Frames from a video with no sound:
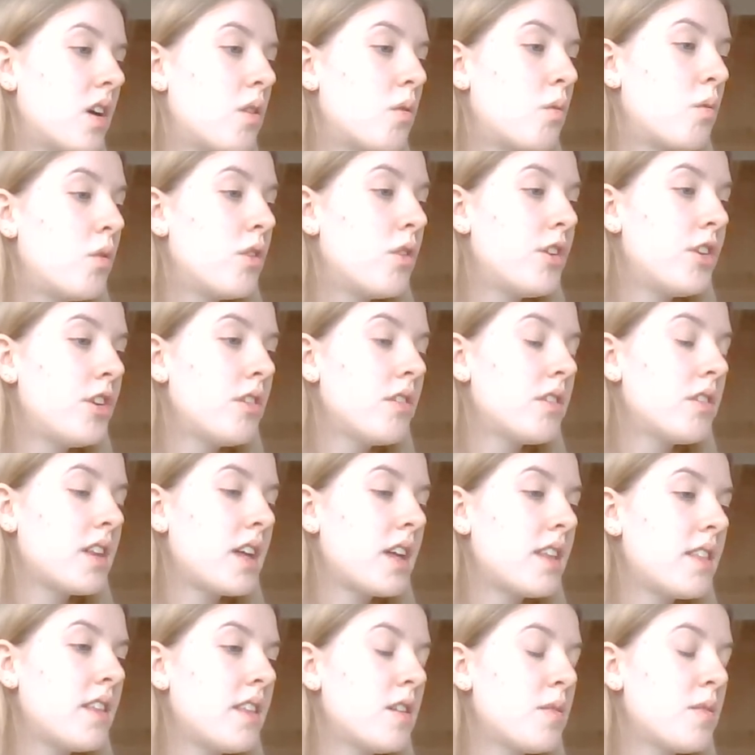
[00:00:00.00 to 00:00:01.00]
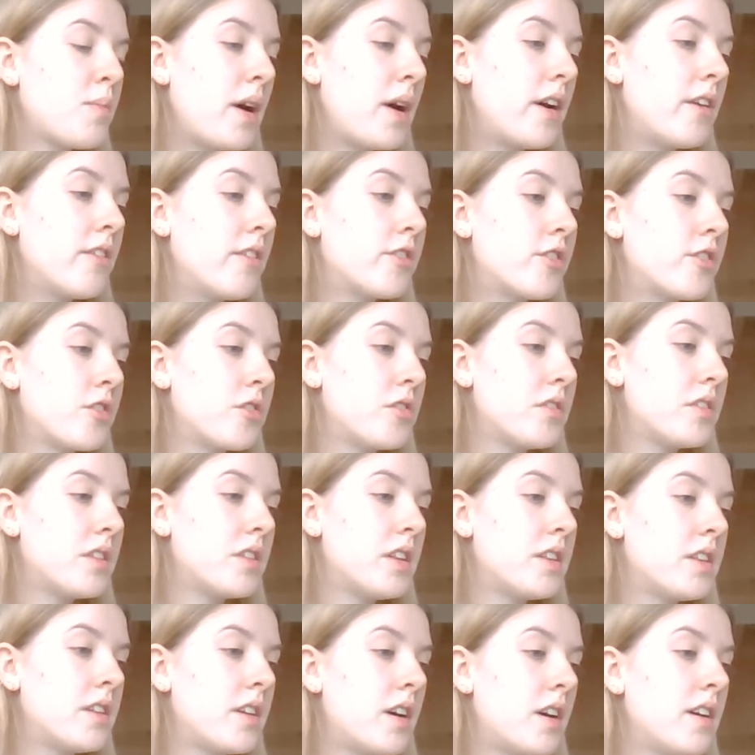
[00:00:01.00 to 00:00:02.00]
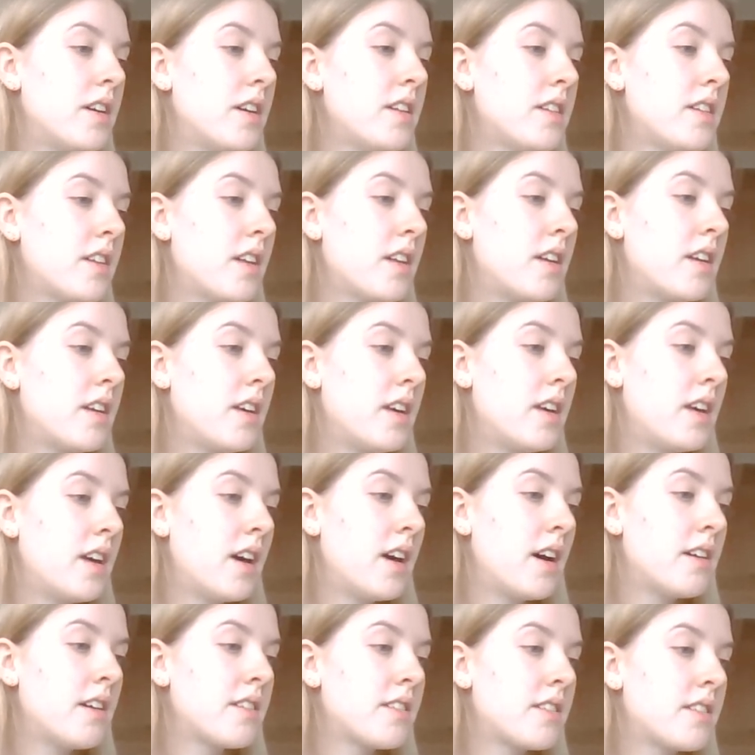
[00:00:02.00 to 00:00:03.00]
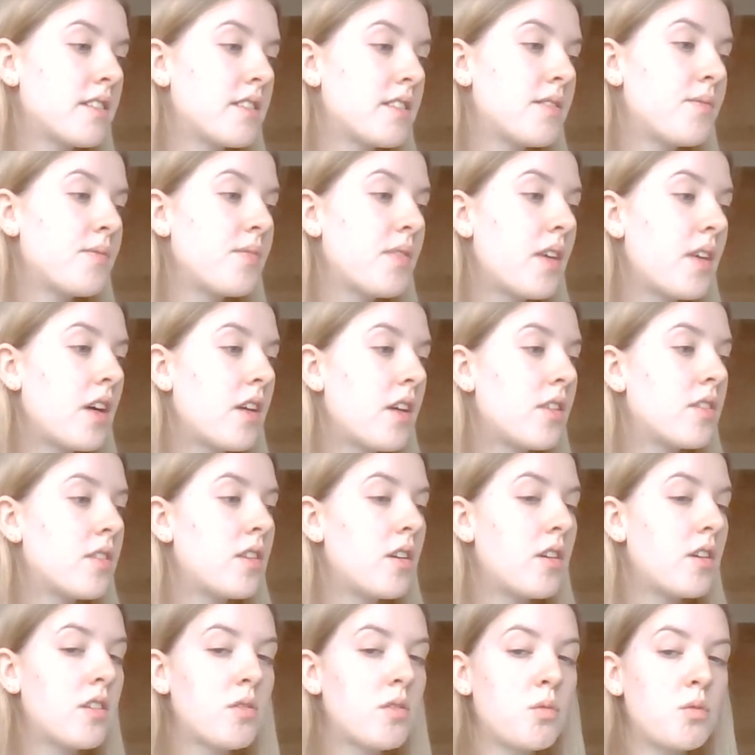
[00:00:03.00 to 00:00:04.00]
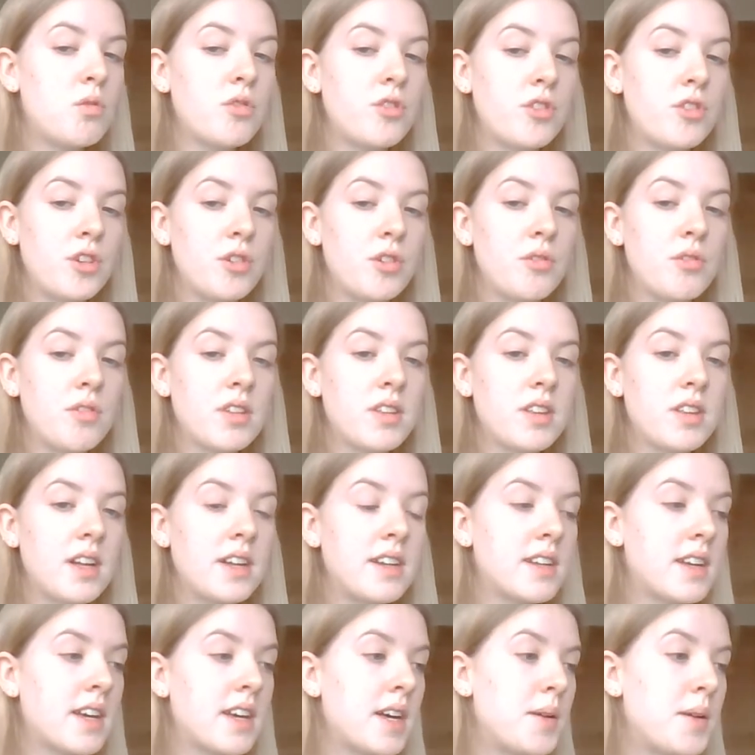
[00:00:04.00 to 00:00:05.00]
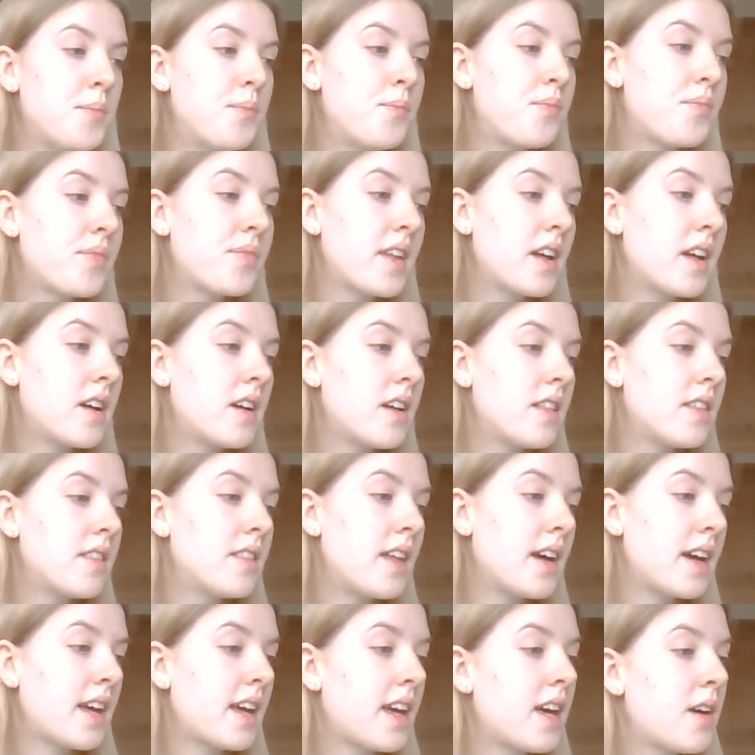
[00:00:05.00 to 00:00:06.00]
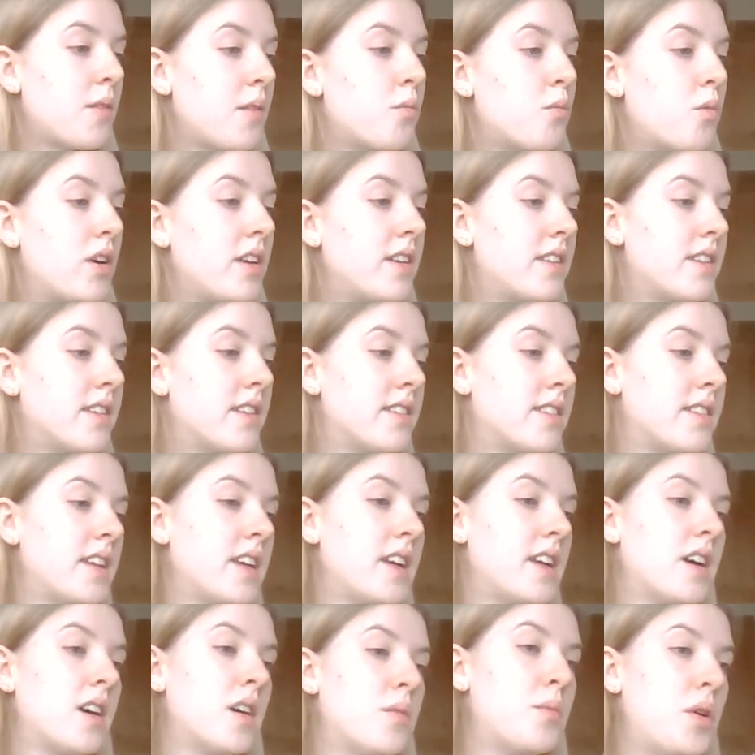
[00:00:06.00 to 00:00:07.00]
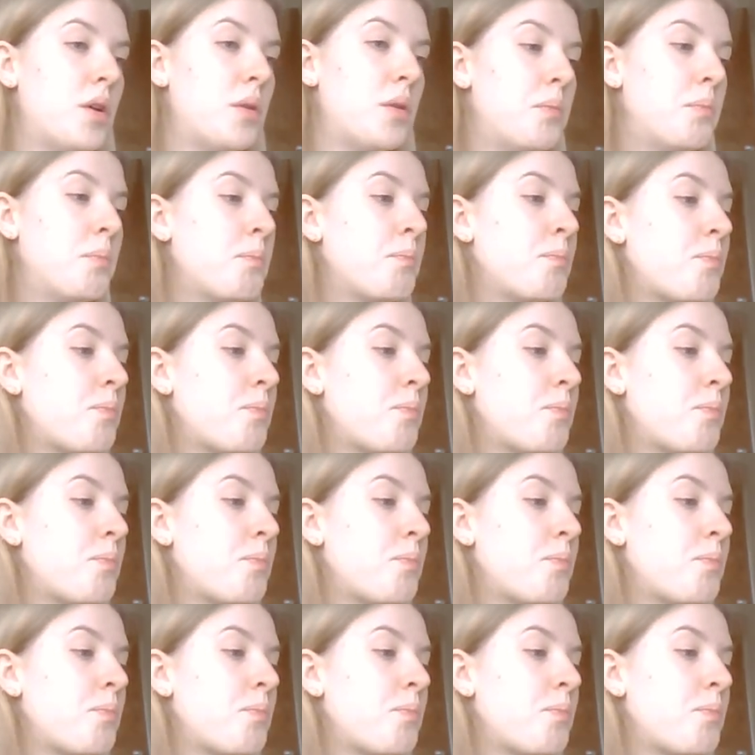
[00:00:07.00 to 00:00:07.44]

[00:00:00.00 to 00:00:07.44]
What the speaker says: Would you say this pair of shorts is nice? He asked. Those will do, said Kim. Then Kim went to see her mum.